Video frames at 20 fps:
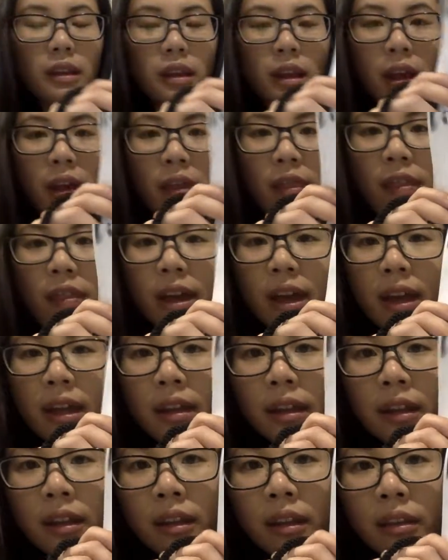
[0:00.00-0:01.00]
And
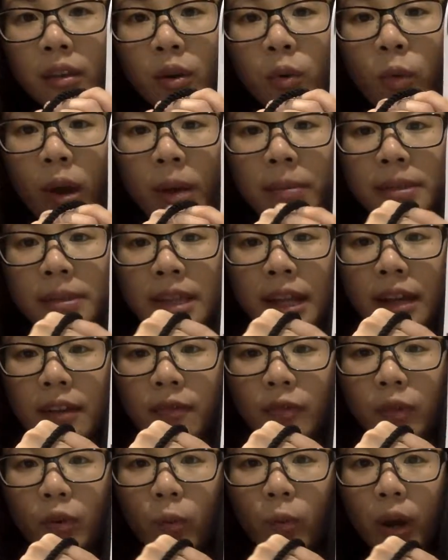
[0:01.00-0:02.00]
then the website
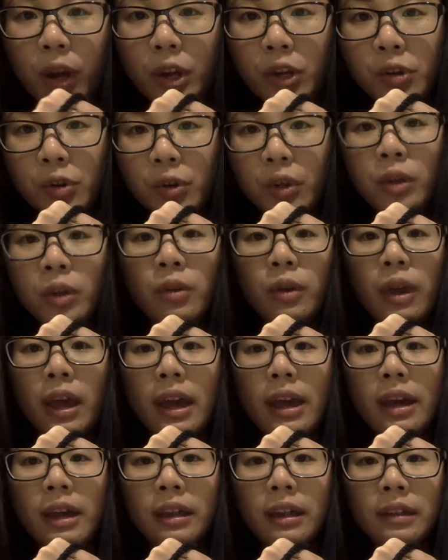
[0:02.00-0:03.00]
for where you
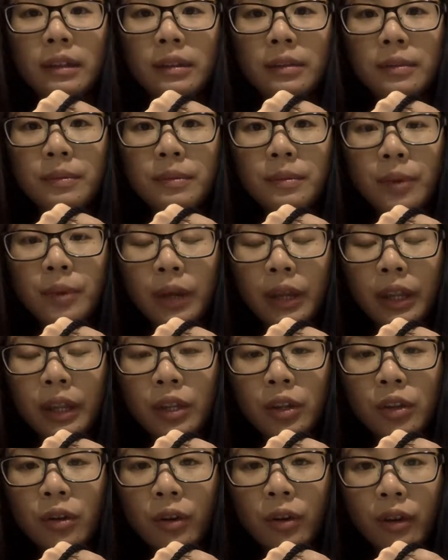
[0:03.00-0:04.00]
can put
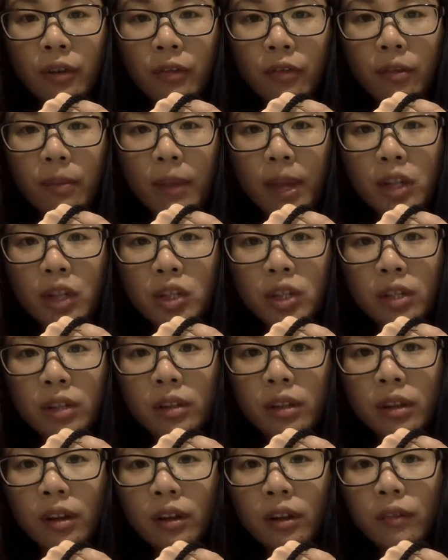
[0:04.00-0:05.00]
in your information
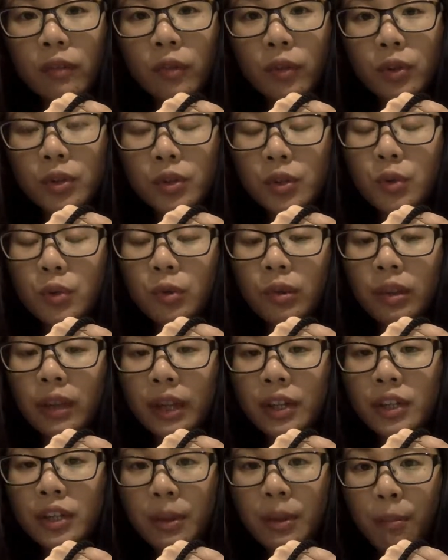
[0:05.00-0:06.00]
for school
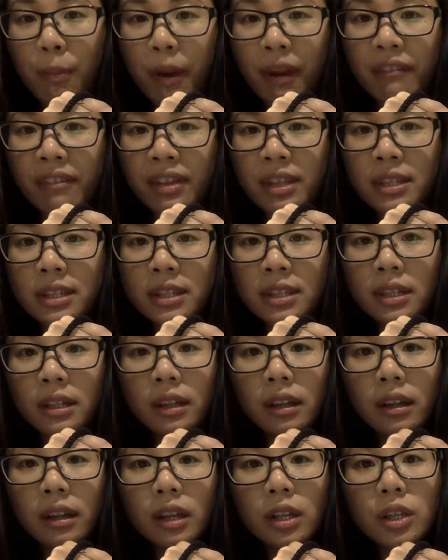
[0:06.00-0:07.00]
lunch and breakfast.
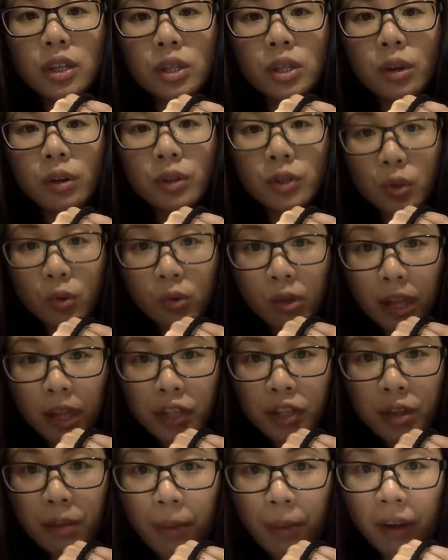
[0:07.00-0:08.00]
So school
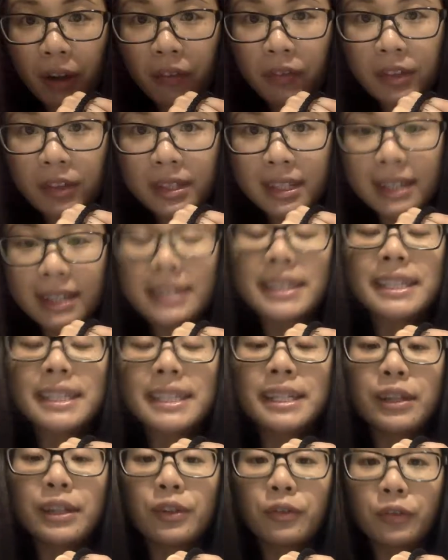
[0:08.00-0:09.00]
lunch and breakfast is
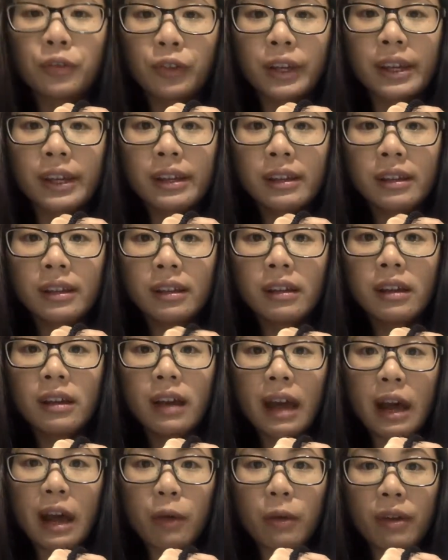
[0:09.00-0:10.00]
still free.
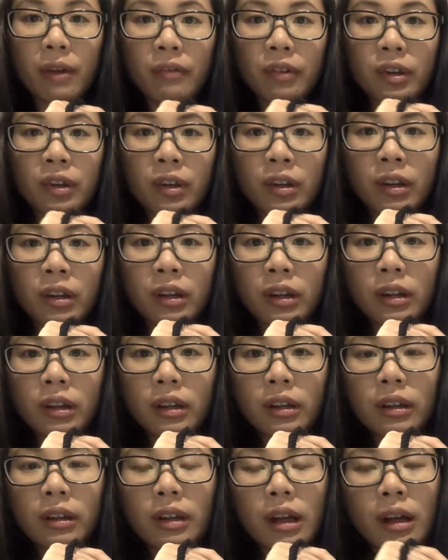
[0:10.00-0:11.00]
However,
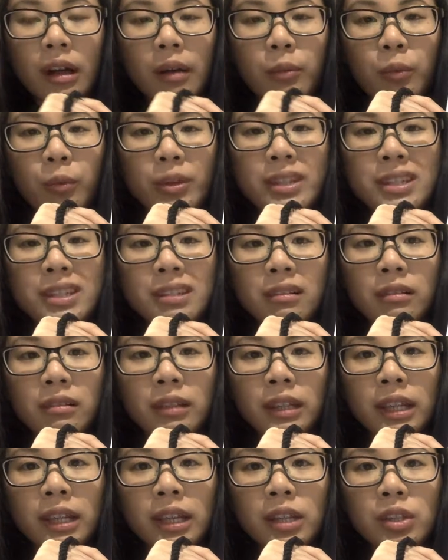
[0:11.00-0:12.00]
we still
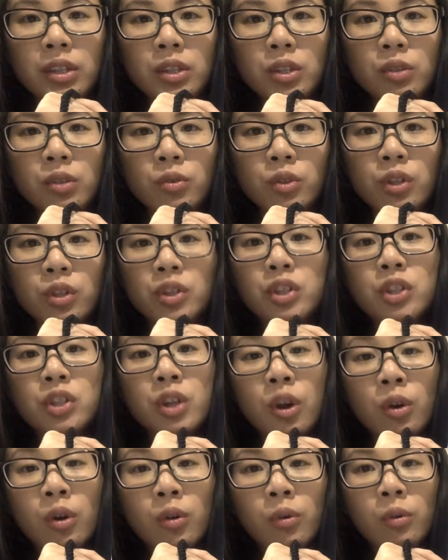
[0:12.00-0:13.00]
need to just
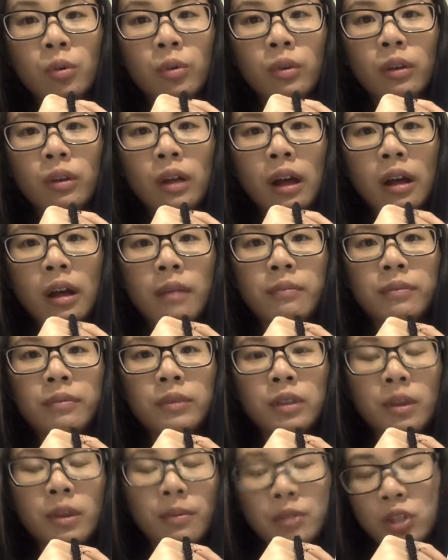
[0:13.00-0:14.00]
show
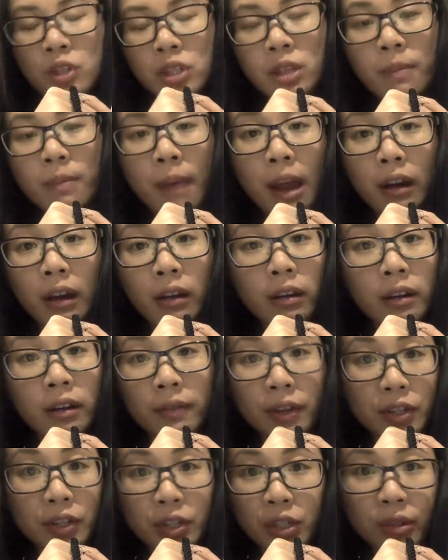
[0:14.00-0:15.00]
the background of
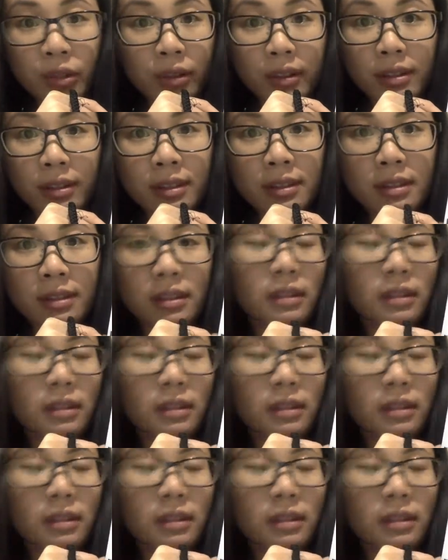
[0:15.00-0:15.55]
our students.